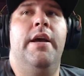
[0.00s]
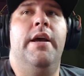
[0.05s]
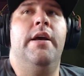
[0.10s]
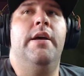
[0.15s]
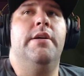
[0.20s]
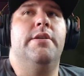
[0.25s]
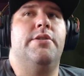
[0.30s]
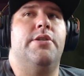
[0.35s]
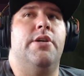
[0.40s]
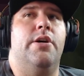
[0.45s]

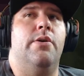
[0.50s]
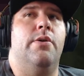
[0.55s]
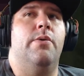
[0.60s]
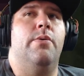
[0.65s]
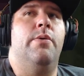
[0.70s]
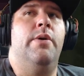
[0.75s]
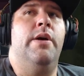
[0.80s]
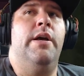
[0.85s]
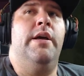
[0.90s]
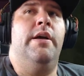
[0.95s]

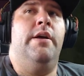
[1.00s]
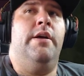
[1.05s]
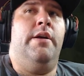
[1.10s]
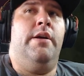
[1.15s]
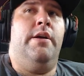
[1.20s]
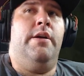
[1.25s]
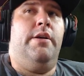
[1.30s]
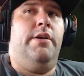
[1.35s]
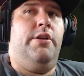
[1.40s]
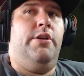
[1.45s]
So
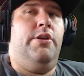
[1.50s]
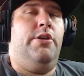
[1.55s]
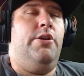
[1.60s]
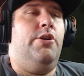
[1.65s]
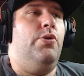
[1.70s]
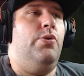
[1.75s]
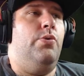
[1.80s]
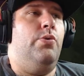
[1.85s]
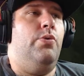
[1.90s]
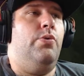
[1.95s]

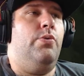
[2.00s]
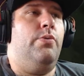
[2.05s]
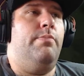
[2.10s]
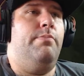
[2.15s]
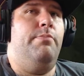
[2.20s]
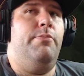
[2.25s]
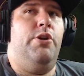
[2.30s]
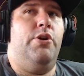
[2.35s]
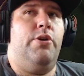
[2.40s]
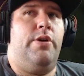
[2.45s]
you
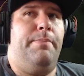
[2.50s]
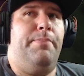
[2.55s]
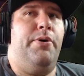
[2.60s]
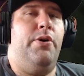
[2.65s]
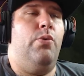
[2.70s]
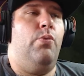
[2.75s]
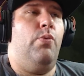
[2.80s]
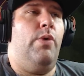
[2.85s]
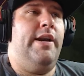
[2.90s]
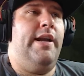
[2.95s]
can
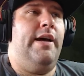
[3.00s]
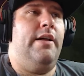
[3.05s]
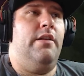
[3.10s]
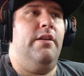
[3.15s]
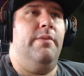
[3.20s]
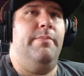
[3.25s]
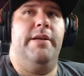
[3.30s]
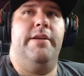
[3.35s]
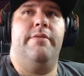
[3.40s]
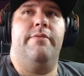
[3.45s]
put one
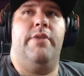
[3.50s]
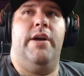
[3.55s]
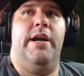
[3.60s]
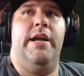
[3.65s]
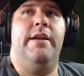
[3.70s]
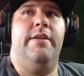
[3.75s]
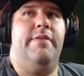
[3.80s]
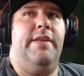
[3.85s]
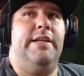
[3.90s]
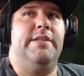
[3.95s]
element,
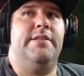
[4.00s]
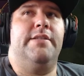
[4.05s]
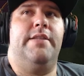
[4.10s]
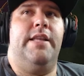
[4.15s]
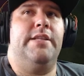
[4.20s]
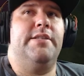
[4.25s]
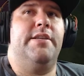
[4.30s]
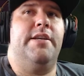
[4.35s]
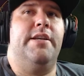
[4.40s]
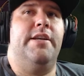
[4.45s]
right?
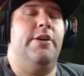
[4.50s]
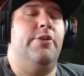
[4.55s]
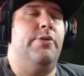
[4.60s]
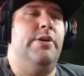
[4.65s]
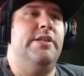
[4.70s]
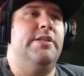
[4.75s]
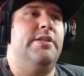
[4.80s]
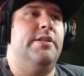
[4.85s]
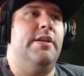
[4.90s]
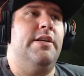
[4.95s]
That's going to
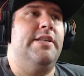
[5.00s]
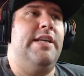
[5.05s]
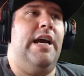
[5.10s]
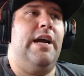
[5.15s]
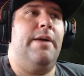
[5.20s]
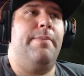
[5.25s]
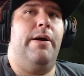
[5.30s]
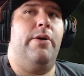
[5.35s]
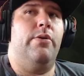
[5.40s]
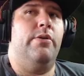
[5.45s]
increase the
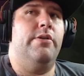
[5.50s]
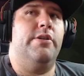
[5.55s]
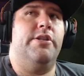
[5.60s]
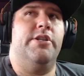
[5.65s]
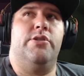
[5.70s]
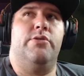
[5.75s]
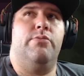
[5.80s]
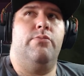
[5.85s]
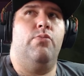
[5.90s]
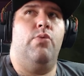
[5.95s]
attack power
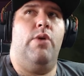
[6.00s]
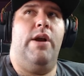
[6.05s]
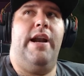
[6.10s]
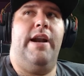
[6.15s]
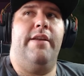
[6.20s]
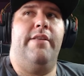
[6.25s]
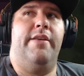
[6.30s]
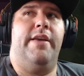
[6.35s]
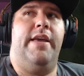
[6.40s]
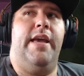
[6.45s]
just right
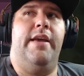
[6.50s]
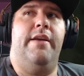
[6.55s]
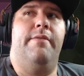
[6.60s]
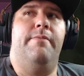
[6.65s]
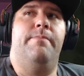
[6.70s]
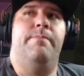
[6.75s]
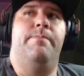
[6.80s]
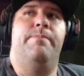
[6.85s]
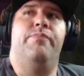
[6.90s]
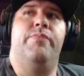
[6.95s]
out of the gate.
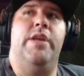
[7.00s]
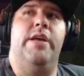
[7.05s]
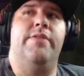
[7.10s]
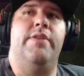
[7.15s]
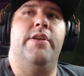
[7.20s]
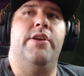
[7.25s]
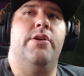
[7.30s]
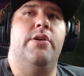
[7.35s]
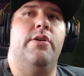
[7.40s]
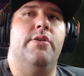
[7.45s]
And
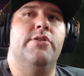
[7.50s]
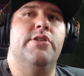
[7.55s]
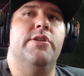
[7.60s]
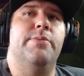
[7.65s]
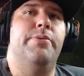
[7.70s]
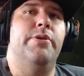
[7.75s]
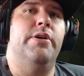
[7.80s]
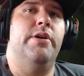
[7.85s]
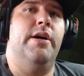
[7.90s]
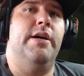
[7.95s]
then you can also
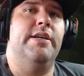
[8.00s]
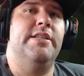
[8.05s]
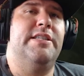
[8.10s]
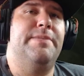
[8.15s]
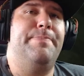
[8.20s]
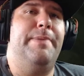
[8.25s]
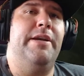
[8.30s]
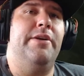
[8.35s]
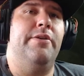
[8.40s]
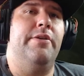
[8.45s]
put a
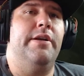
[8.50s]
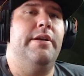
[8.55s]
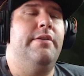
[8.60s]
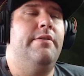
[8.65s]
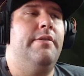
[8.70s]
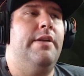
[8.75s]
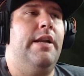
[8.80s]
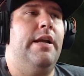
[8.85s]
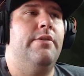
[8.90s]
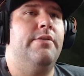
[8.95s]
spirit.
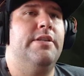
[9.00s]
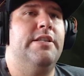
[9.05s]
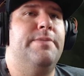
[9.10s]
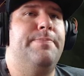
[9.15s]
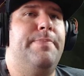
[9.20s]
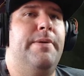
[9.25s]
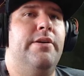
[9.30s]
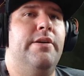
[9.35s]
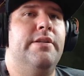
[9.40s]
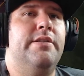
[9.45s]
Now the
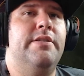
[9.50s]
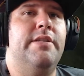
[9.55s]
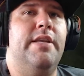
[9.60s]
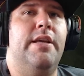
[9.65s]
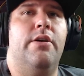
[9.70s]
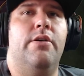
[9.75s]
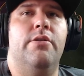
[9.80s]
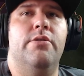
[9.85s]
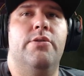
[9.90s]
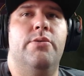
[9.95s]
spirits, they
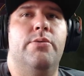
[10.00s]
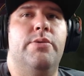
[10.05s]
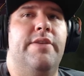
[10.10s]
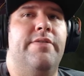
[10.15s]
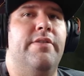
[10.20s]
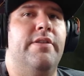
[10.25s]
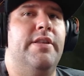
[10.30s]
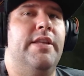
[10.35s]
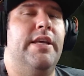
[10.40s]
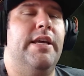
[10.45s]
all do
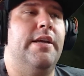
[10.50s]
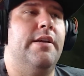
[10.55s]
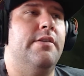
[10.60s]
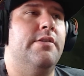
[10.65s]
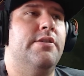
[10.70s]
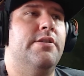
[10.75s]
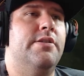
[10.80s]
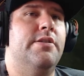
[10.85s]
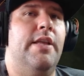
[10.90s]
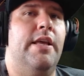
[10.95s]
different
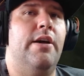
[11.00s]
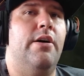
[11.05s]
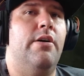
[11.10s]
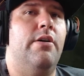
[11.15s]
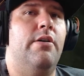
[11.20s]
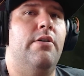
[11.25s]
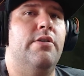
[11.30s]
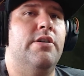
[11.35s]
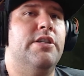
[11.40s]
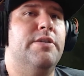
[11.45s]
things. They
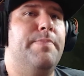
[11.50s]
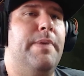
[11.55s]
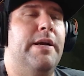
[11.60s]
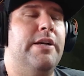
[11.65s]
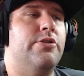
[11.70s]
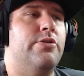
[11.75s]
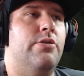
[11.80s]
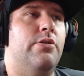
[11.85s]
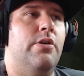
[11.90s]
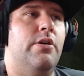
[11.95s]
all are
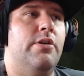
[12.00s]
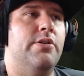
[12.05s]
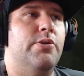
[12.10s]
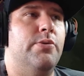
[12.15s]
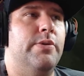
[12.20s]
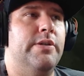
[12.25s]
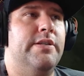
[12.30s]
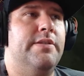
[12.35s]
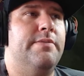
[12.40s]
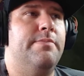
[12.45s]
special.
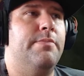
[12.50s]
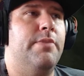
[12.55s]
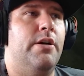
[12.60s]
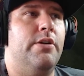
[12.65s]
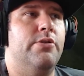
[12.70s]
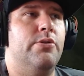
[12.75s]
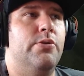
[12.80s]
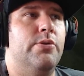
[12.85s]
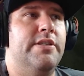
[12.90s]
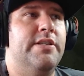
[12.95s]

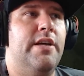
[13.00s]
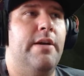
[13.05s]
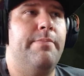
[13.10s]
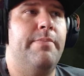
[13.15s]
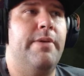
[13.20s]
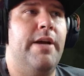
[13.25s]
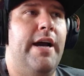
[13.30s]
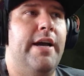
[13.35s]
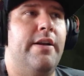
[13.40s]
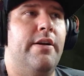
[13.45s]
I'll do a sub
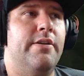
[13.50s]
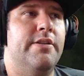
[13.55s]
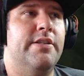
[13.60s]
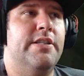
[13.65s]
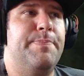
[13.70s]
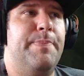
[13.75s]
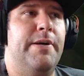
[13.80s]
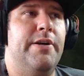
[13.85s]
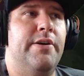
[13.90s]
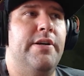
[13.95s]
guide on
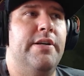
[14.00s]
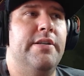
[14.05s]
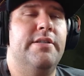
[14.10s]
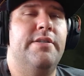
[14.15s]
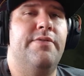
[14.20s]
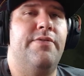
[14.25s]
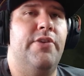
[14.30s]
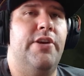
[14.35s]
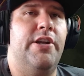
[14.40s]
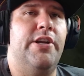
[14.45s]
spirits
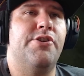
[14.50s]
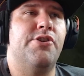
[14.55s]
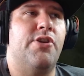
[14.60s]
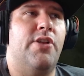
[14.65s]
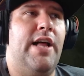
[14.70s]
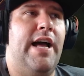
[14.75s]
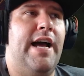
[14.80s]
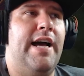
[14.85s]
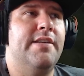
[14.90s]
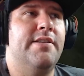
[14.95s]
for each
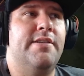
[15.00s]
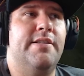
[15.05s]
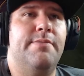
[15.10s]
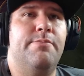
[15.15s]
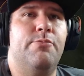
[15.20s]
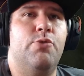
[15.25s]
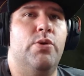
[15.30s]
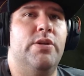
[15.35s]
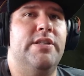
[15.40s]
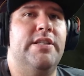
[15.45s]
class
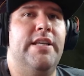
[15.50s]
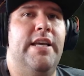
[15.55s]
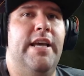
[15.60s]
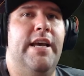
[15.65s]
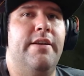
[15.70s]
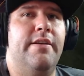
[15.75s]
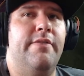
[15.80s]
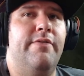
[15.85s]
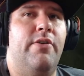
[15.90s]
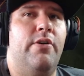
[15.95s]
towards the
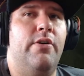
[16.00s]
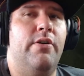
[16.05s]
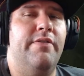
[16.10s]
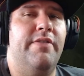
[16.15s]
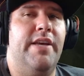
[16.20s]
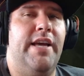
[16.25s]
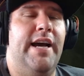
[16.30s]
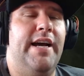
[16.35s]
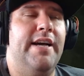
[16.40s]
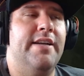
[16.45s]
end of all of
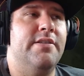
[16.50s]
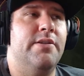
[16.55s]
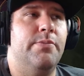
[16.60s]
the guides.